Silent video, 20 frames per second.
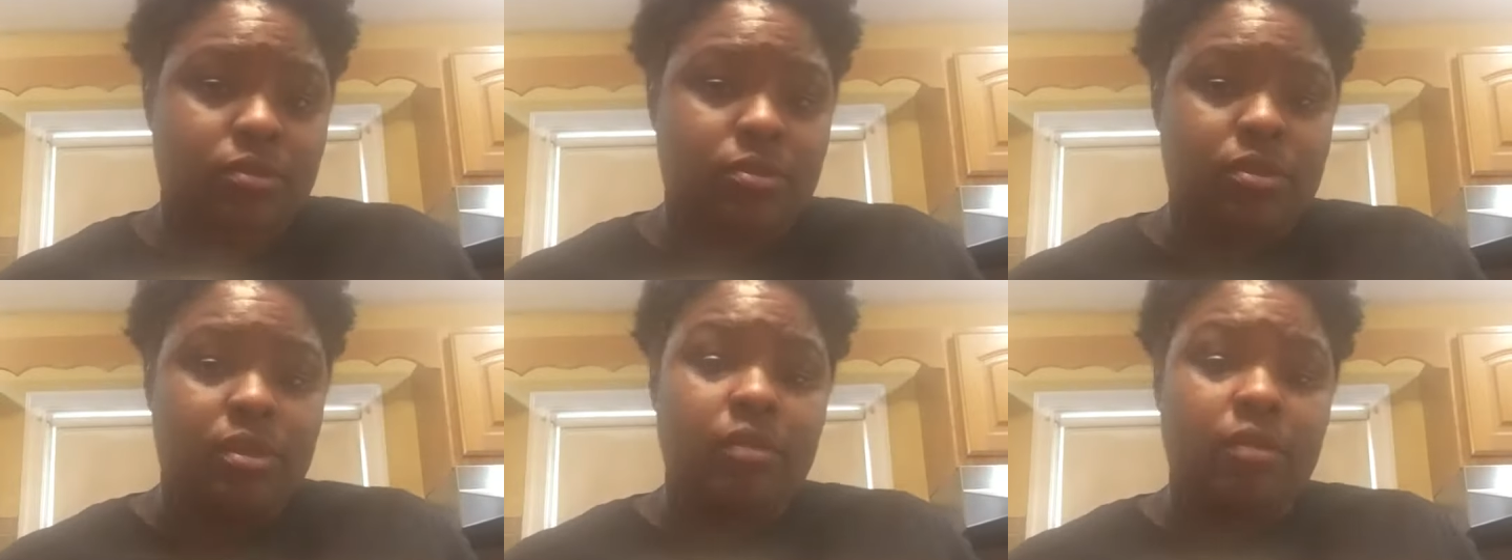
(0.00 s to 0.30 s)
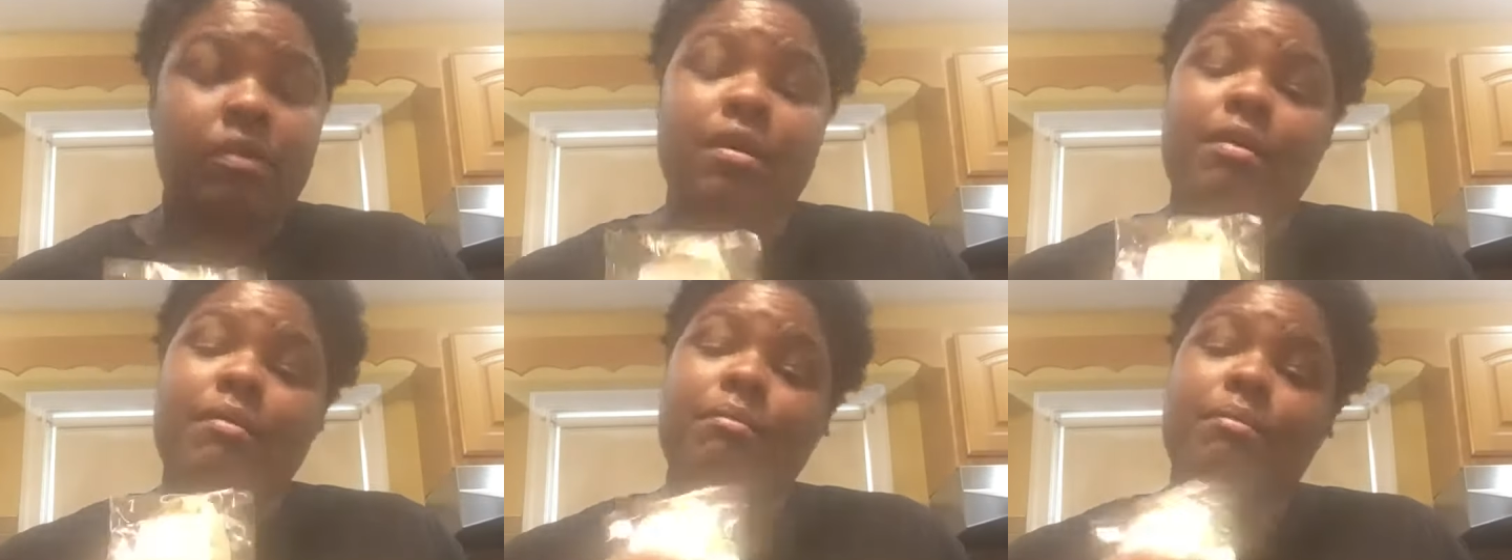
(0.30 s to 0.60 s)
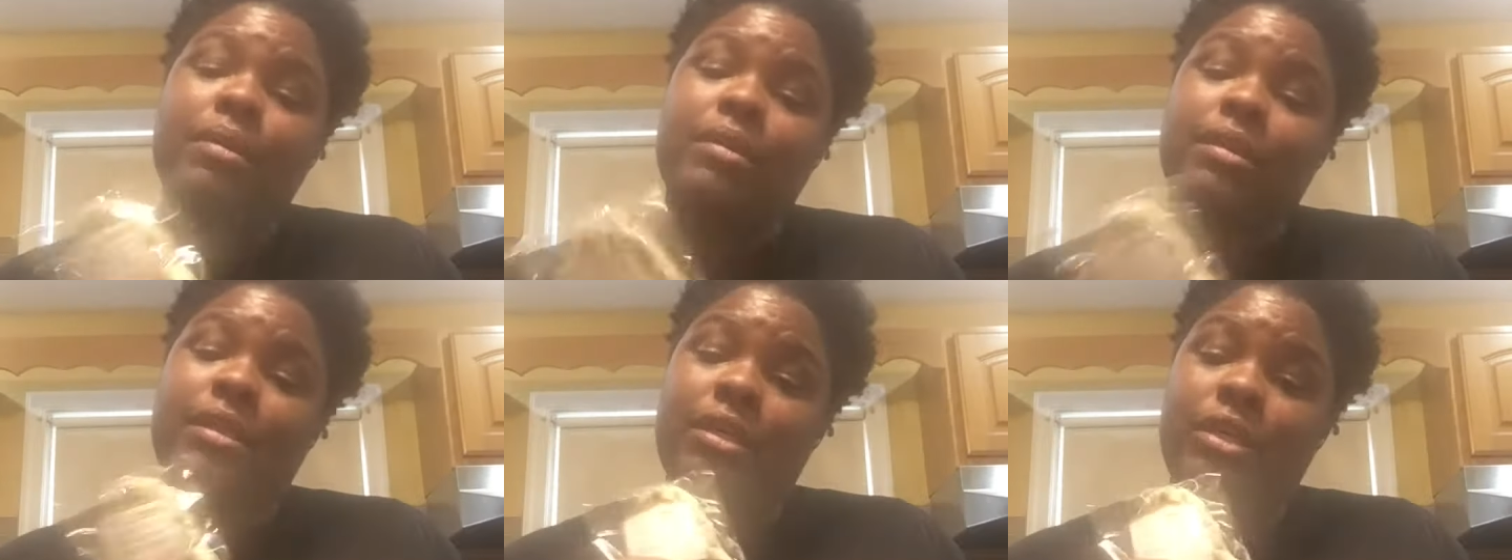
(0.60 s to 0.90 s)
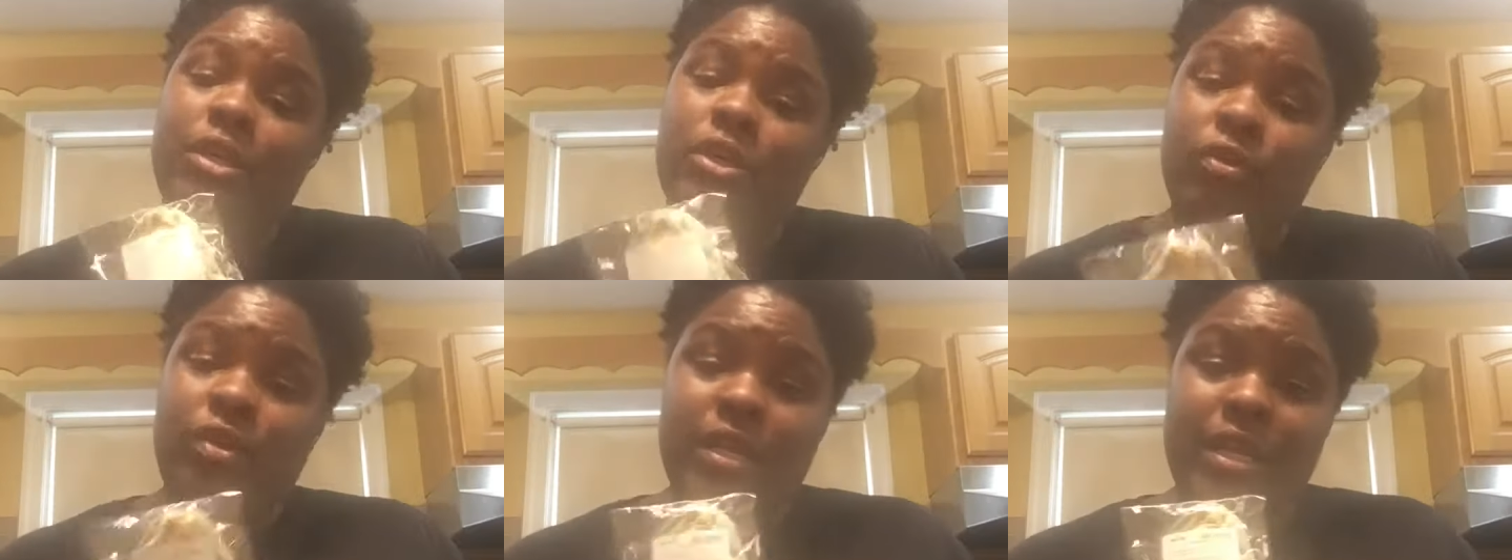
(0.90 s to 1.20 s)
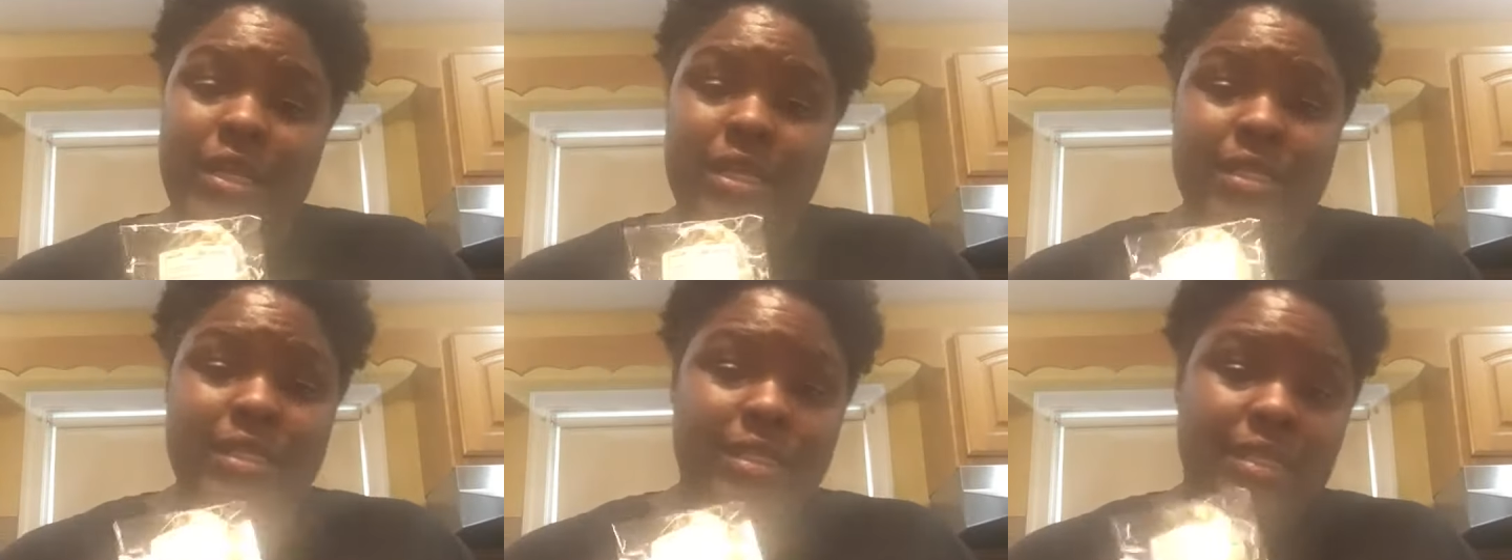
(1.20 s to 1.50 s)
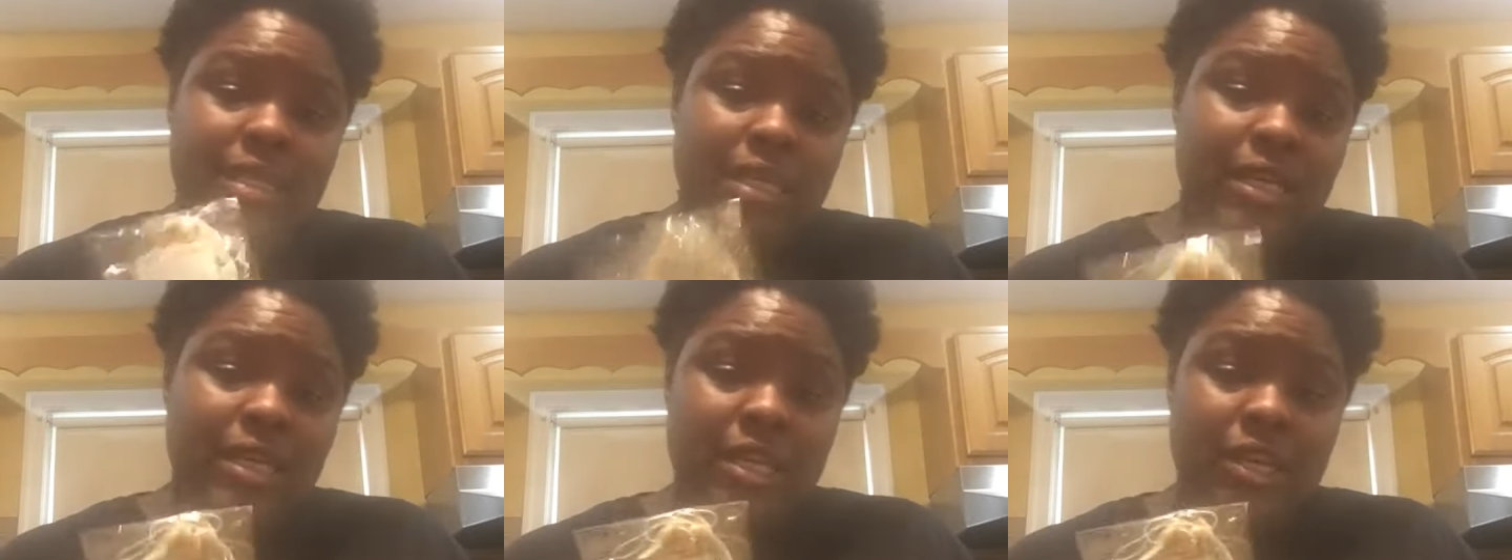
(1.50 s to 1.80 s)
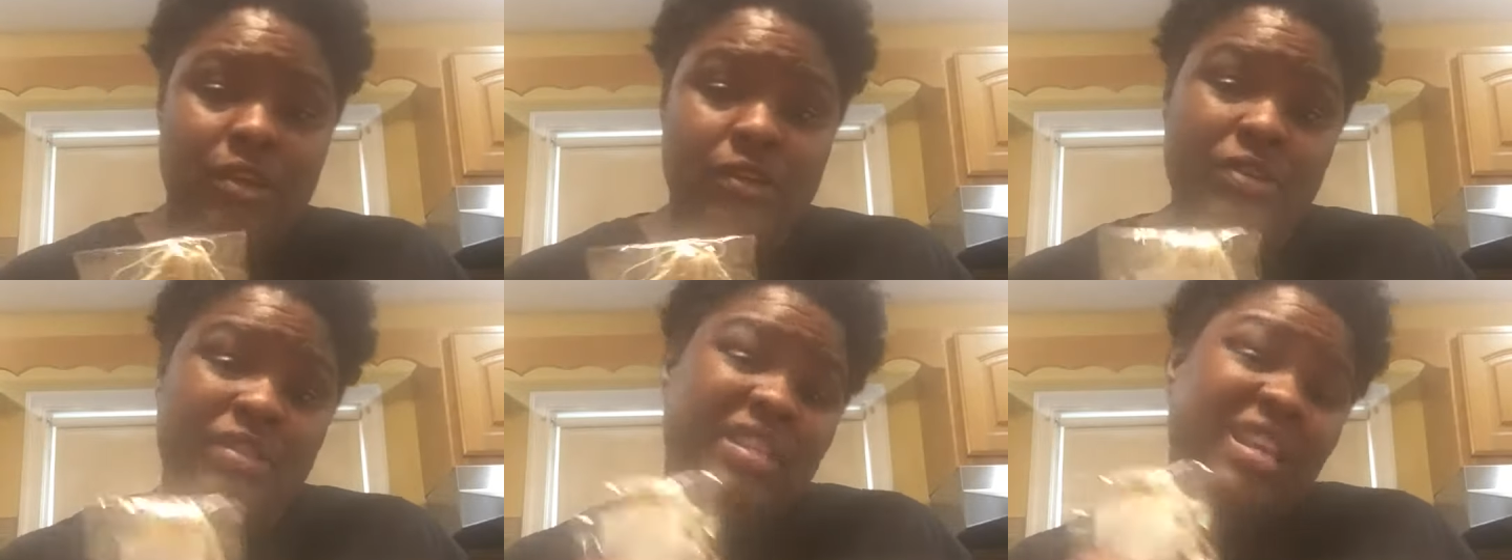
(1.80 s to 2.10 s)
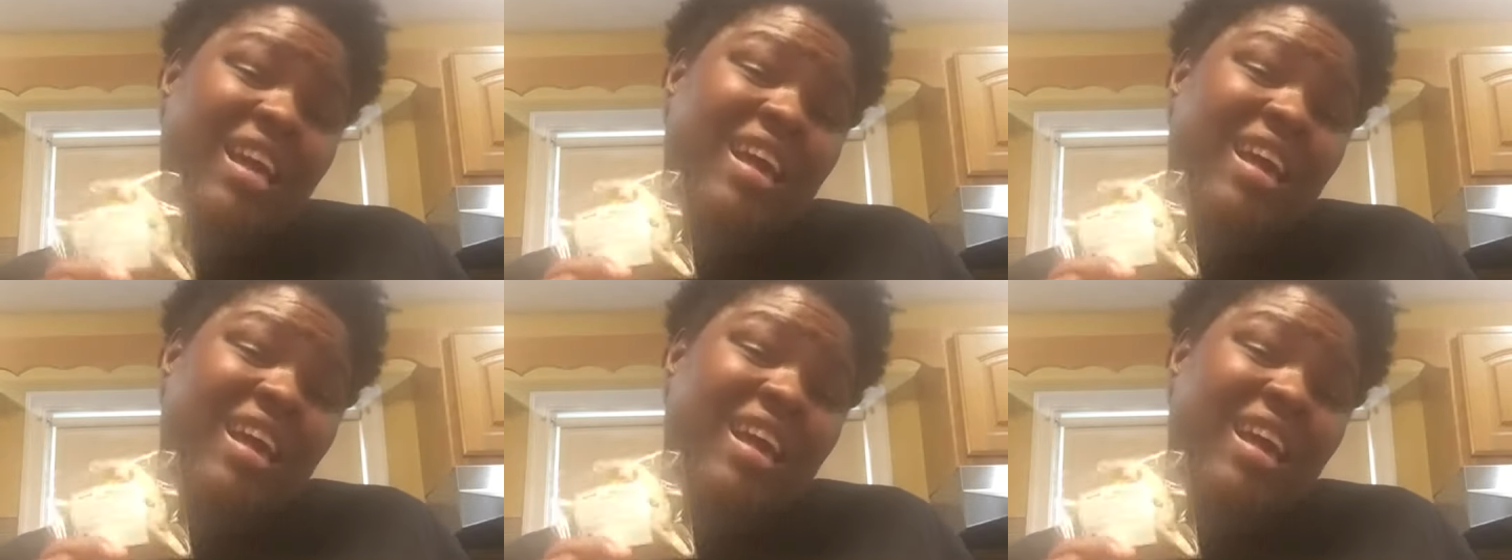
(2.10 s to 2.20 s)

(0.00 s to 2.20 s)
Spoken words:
stuff, but the ingredients in here is